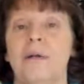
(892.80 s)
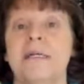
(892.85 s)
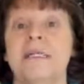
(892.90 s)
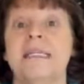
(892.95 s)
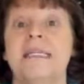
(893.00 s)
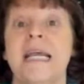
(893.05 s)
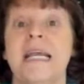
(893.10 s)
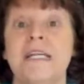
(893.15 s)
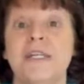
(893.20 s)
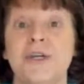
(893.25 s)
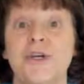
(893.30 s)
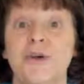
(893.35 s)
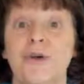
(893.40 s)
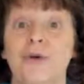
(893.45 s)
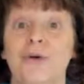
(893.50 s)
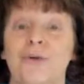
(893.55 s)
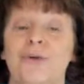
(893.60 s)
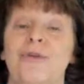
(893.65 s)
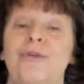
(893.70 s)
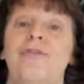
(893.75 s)
stay
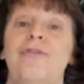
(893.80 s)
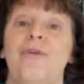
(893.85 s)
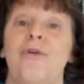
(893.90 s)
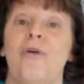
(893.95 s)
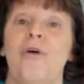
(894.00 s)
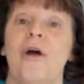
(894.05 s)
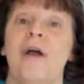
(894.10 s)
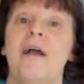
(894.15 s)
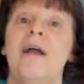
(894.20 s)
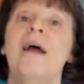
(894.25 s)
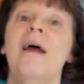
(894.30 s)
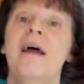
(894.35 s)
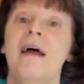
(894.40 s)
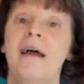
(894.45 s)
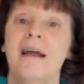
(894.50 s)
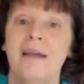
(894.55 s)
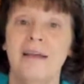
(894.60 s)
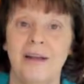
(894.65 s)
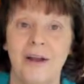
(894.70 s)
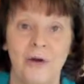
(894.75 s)
tuned for
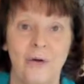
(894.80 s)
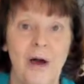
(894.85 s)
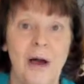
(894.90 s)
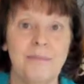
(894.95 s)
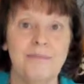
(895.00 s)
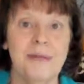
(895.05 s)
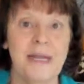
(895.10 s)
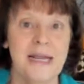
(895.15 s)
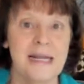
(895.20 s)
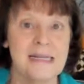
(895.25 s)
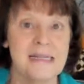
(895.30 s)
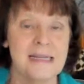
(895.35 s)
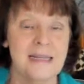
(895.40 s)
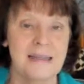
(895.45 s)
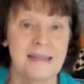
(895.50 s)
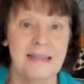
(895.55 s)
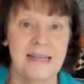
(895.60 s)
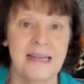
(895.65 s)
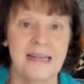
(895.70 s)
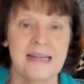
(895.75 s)
updates
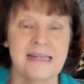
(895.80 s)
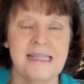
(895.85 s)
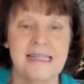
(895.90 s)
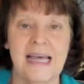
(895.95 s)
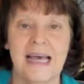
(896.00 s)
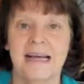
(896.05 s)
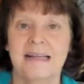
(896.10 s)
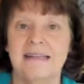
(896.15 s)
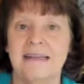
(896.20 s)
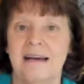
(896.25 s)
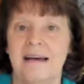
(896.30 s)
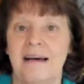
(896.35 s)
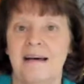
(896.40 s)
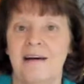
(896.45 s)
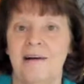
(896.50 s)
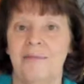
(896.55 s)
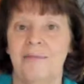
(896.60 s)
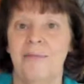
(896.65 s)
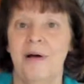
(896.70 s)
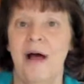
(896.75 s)
and things that
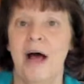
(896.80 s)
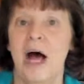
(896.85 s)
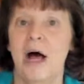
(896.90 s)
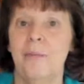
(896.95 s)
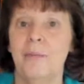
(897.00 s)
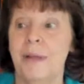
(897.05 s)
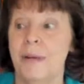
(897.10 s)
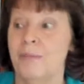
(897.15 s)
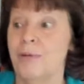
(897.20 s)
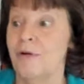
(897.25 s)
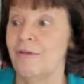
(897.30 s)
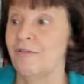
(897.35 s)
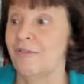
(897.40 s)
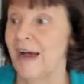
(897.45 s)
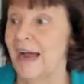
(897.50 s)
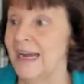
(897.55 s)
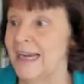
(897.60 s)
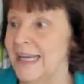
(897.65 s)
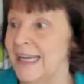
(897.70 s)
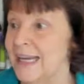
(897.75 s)
I'll be
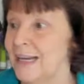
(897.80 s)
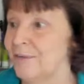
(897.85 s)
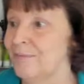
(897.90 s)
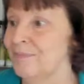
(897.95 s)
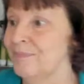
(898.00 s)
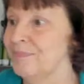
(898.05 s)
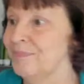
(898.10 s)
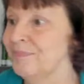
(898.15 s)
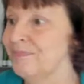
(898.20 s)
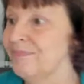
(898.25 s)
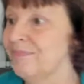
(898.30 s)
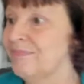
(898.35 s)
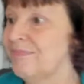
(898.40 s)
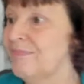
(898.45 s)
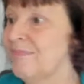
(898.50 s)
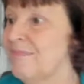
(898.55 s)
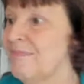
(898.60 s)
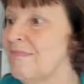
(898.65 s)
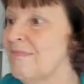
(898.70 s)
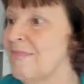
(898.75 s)
providing.
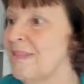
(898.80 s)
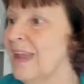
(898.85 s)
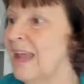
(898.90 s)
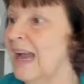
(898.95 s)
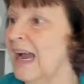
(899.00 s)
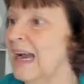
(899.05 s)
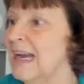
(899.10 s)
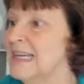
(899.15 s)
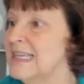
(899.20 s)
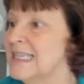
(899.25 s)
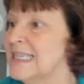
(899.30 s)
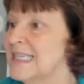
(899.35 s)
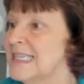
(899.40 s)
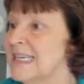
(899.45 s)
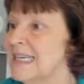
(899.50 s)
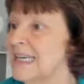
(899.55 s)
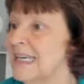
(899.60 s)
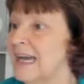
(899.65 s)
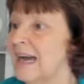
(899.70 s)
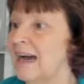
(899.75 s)
I
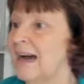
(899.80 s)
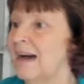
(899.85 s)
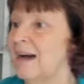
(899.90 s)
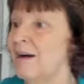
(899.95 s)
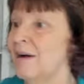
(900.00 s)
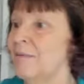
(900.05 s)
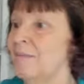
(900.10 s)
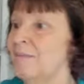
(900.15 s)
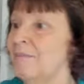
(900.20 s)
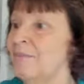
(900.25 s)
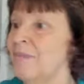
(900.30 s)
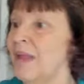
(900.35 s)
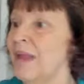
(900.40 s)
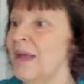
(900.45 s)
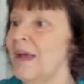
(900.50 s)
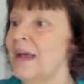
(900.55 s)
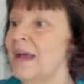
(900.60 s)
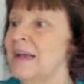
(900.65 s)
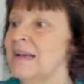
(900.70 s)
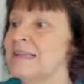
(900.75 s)
see
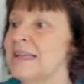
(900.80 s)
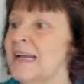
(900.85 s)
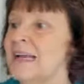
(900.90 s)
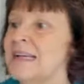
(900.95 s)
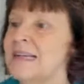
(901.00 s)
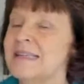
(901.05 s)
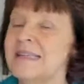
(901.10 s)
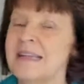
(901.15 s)
Sandy